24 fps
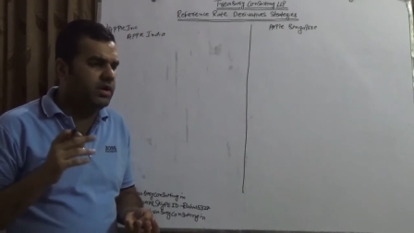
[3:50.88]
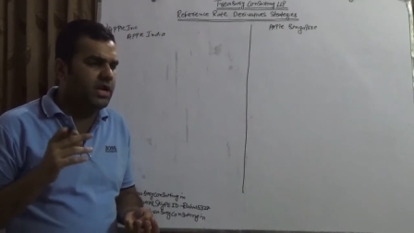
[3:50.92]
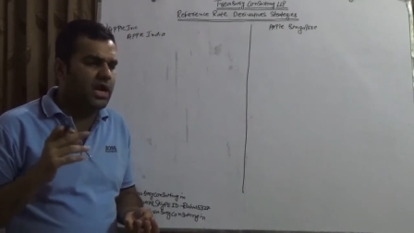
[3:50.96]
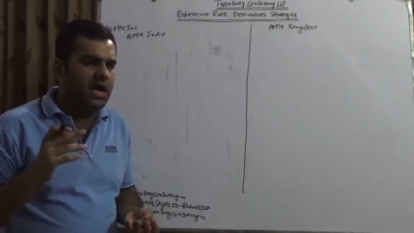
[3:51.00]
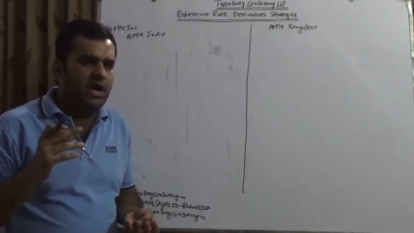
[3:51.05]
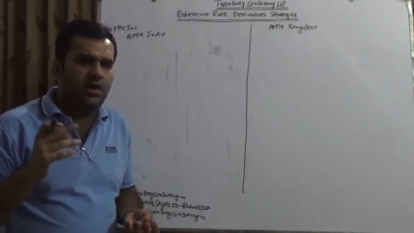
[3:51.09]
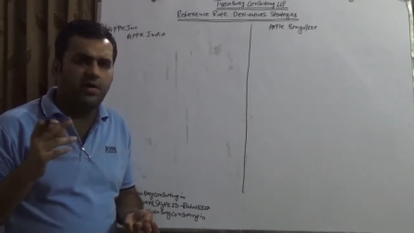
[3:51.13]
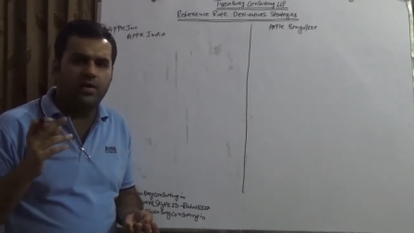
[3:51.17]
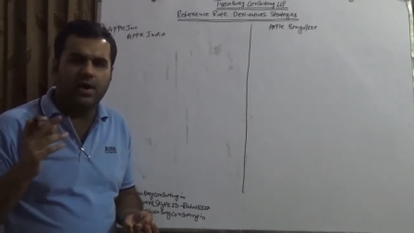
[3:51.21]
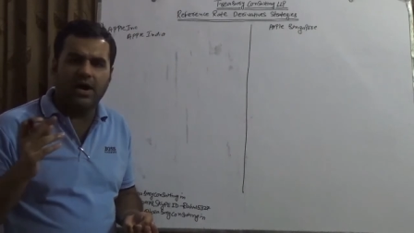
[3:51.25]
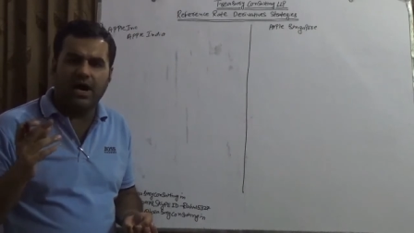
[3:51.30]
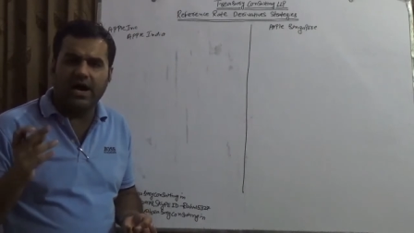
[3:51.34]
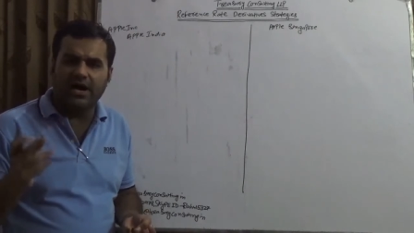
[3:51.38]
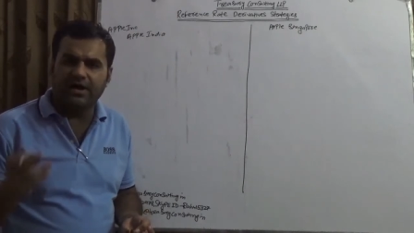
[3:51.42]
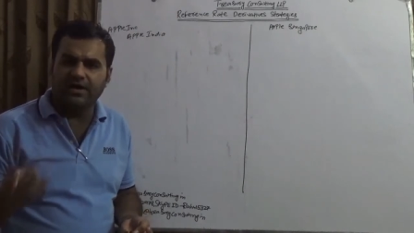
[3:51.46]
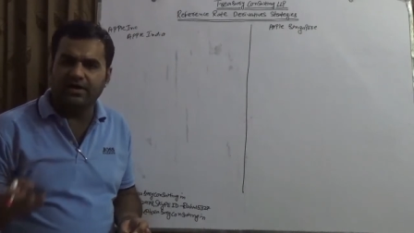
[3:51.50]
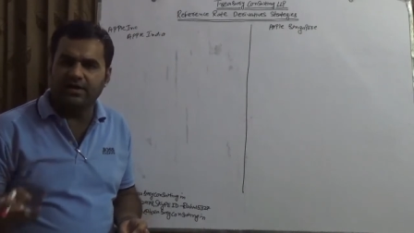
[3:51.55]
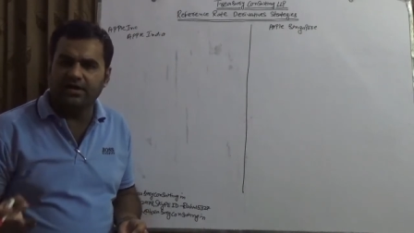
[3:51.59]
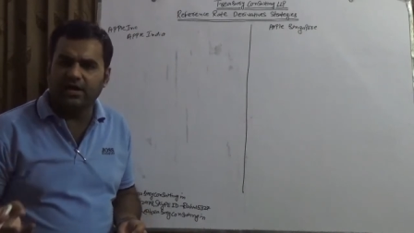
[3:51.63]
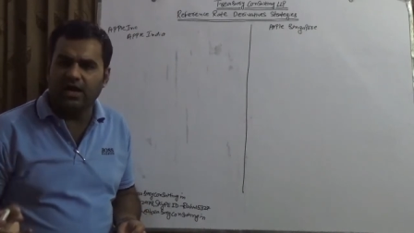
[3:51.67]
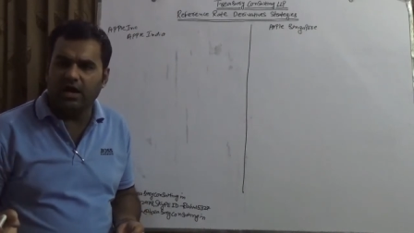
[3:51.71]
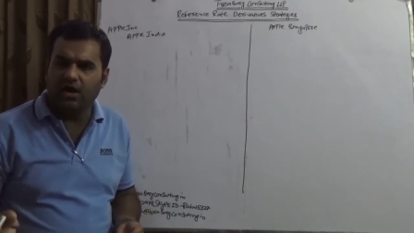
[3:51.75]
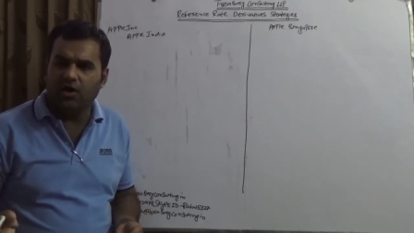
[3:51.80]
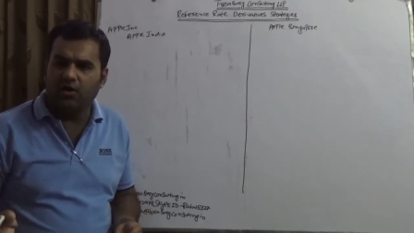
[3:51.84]
now, I
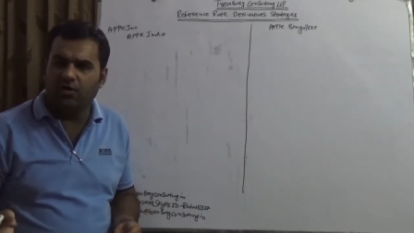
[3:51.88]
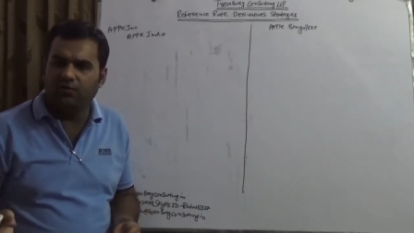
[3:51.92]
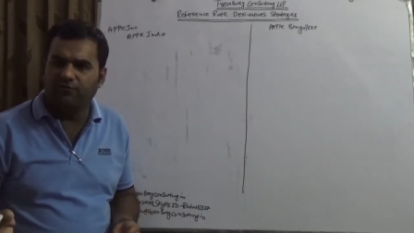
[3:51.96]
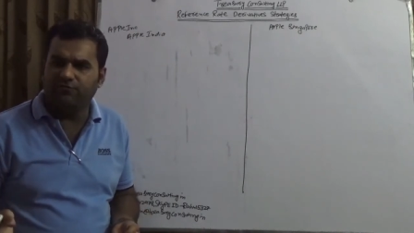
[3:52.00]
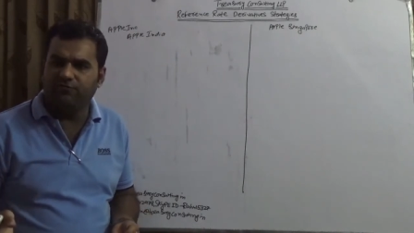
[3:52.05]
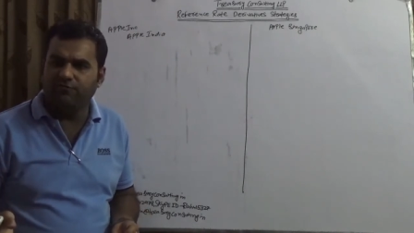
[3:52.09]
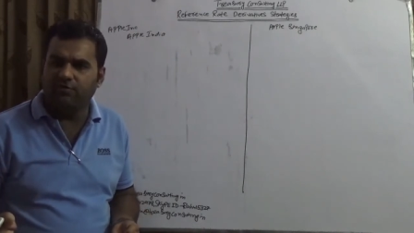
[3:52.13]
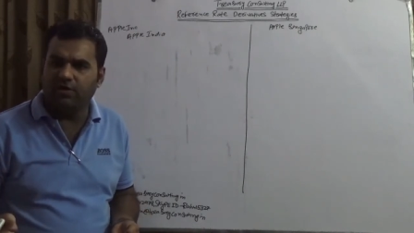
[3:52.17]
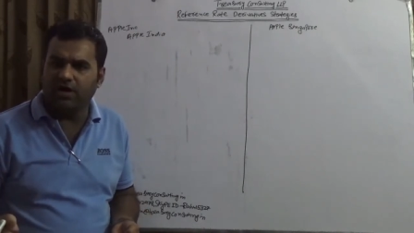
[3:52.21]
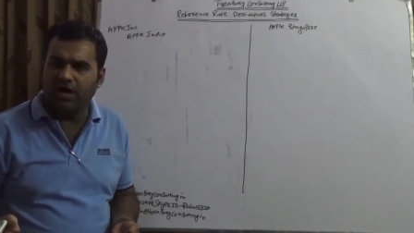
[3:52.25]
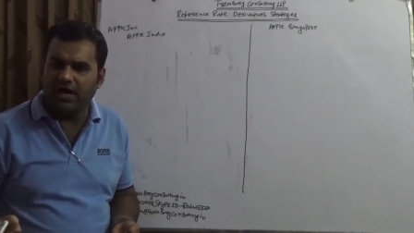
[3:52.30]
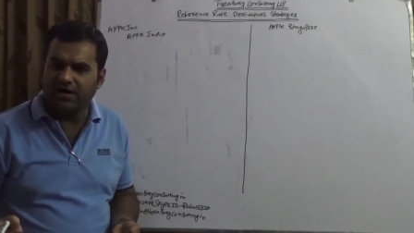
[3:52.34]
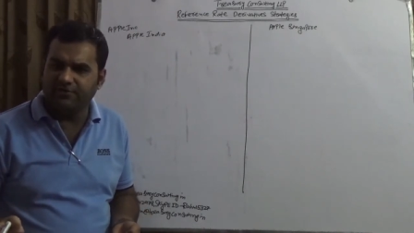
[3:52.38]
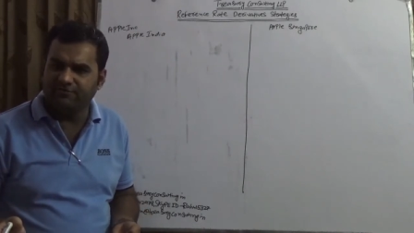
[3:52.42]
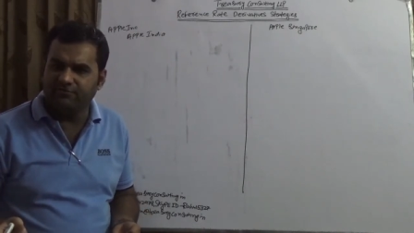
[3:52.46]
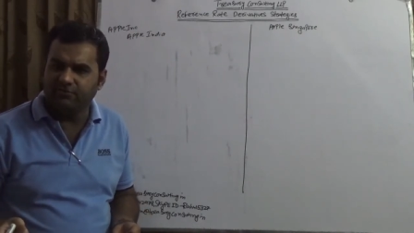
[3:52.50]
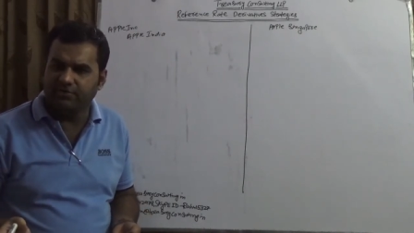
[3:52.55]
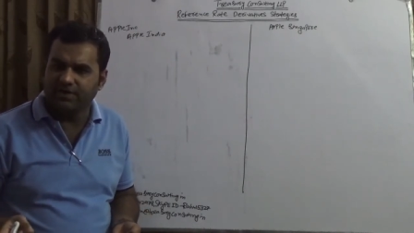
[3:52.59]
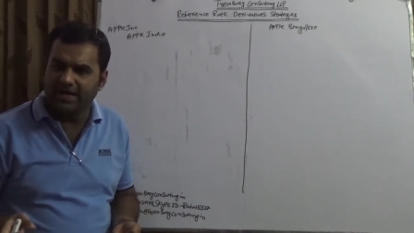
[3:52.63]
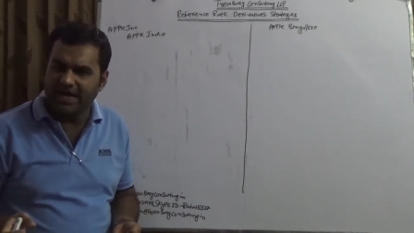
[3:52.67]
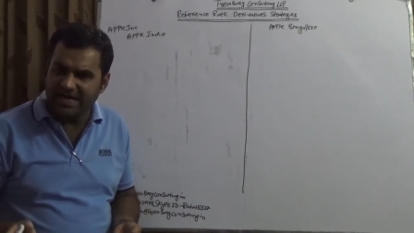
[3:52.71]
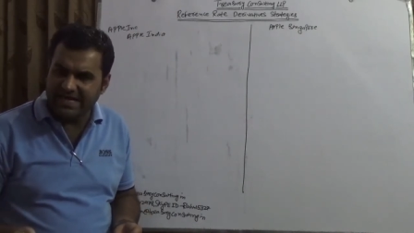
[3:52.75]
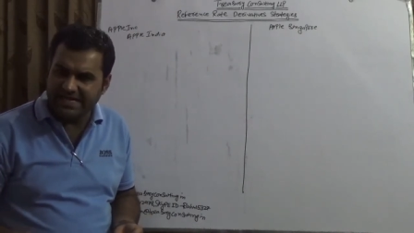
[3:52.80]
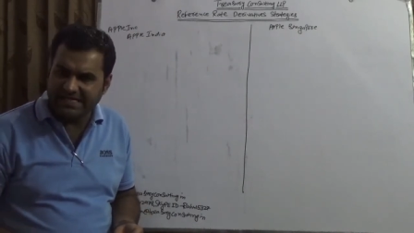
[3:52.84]
now for
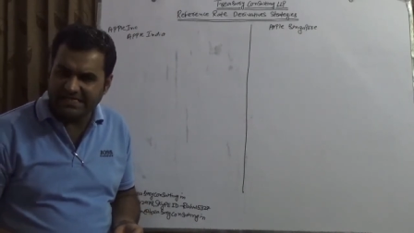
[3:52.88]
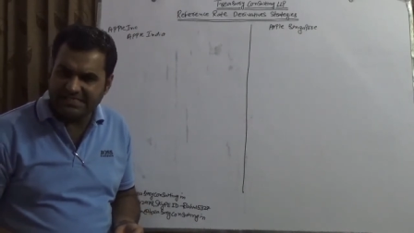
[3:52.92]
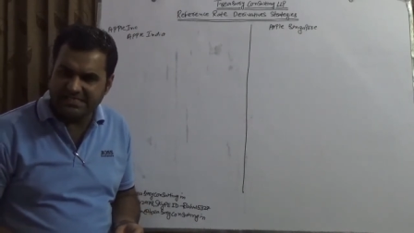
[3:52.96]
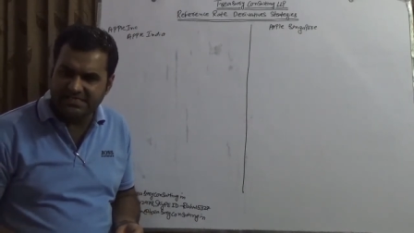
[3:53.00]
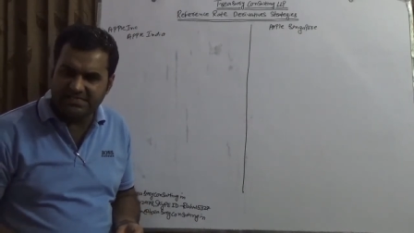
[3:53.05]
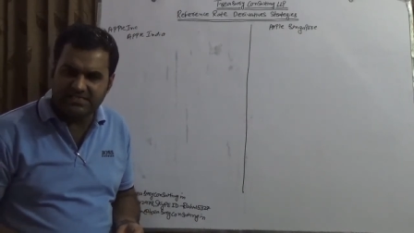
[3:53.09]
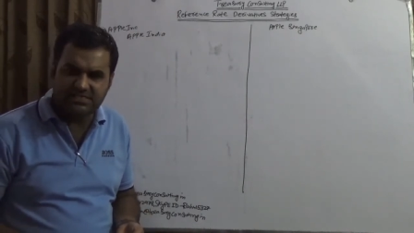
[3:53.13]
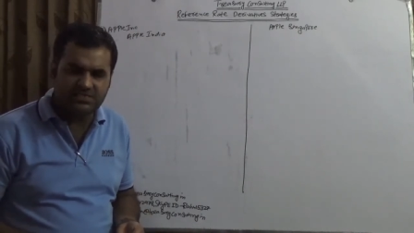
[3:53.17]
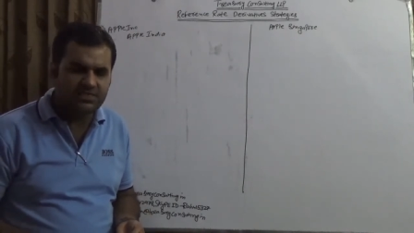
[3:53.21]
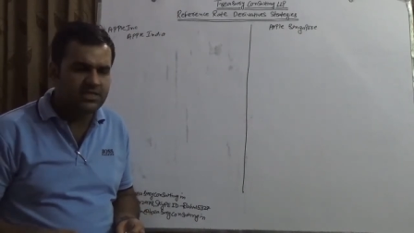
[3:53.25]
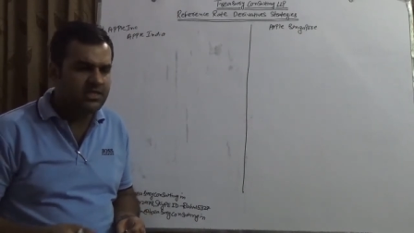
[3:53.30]
iPhone X